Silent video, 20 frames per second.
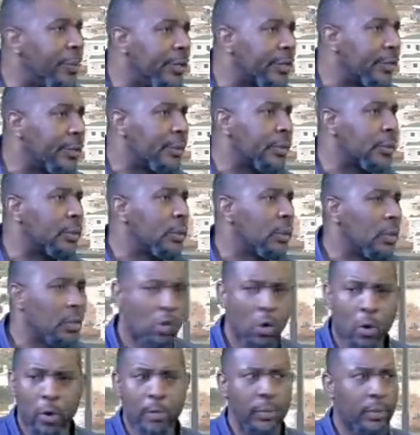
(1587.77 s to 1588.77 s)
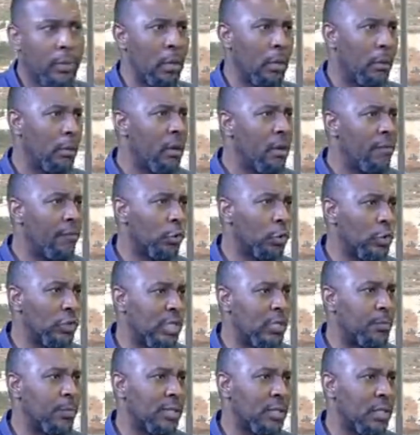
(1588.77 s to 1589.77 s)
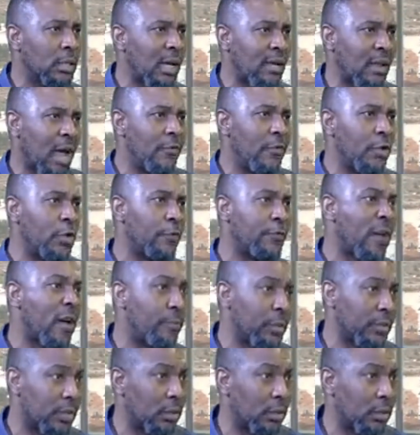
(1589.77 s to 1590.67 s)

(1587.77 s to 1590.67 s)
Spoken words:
since? Somewhere within 4 to 6%, an average of 5%.